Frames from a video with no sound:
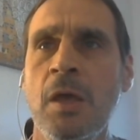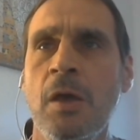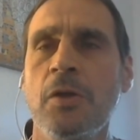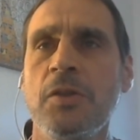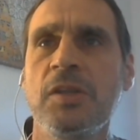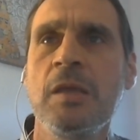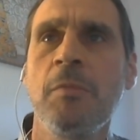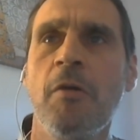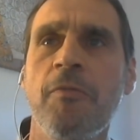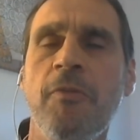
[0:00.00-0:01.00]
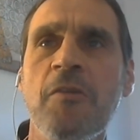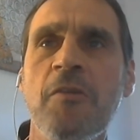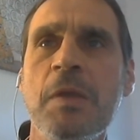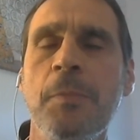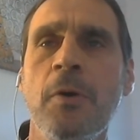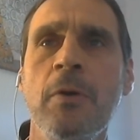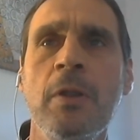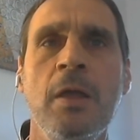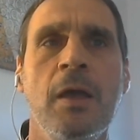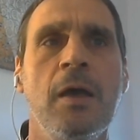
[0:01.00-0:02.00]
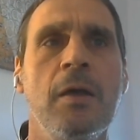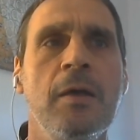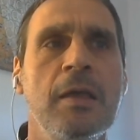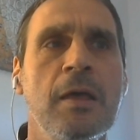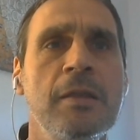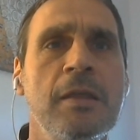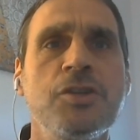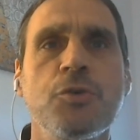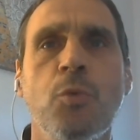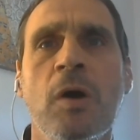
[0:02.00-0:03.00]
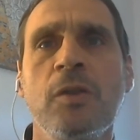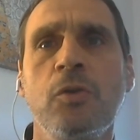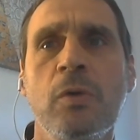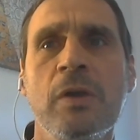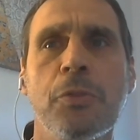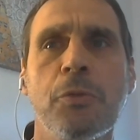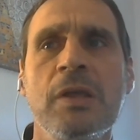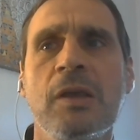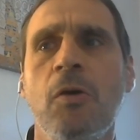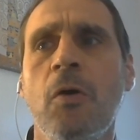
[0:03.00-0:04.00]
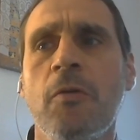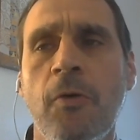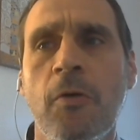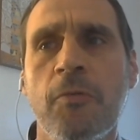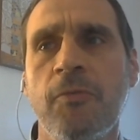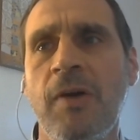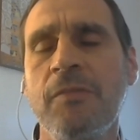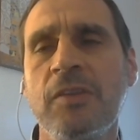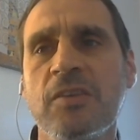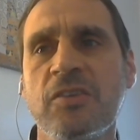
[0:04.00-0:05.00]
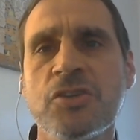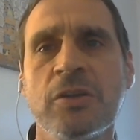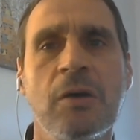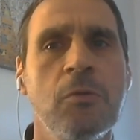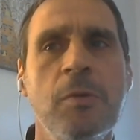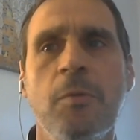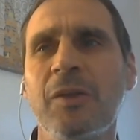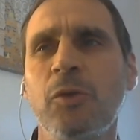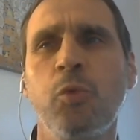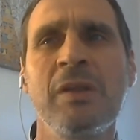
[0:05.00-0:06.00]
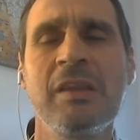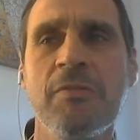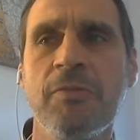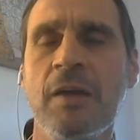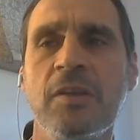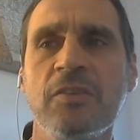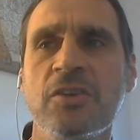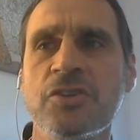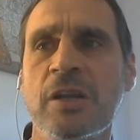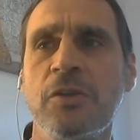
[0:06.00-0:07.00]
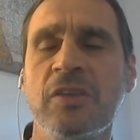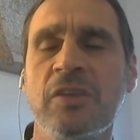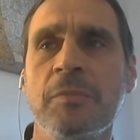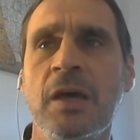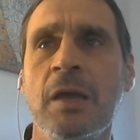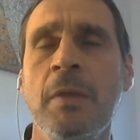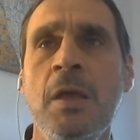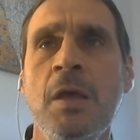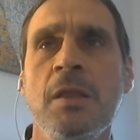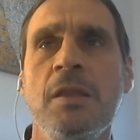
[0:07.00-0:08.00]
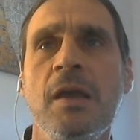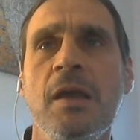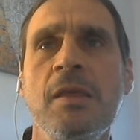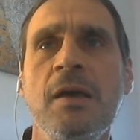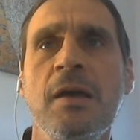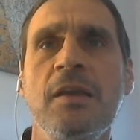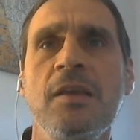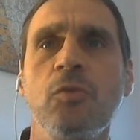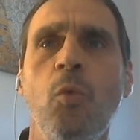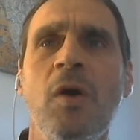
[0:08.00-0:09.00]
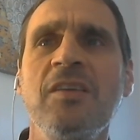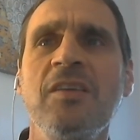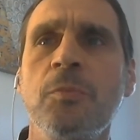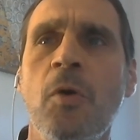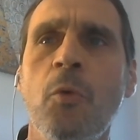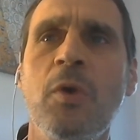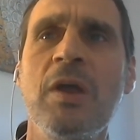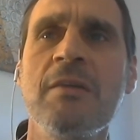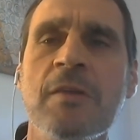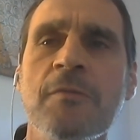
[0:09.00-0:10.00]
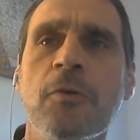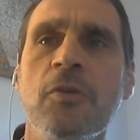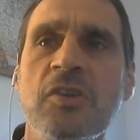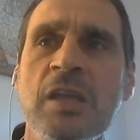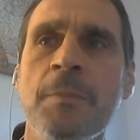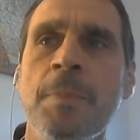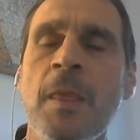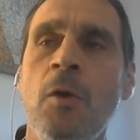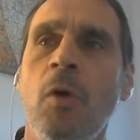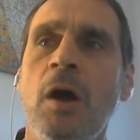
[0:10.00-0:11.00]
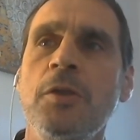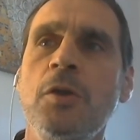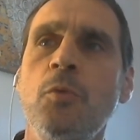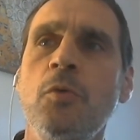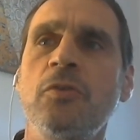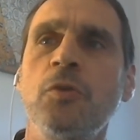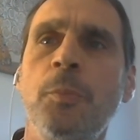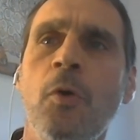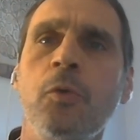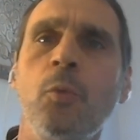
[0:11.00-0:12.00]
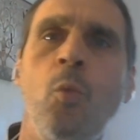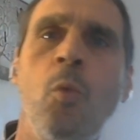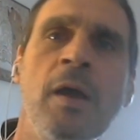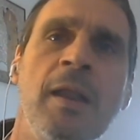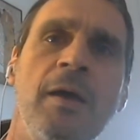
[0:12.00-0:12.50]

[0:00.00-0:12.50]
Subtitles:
A team of 5 people, and each one doing 3, 4, 5 decisions, that would be about 25 decisions at the same time. The idea is, what is more relevant for the team? Well, you would support one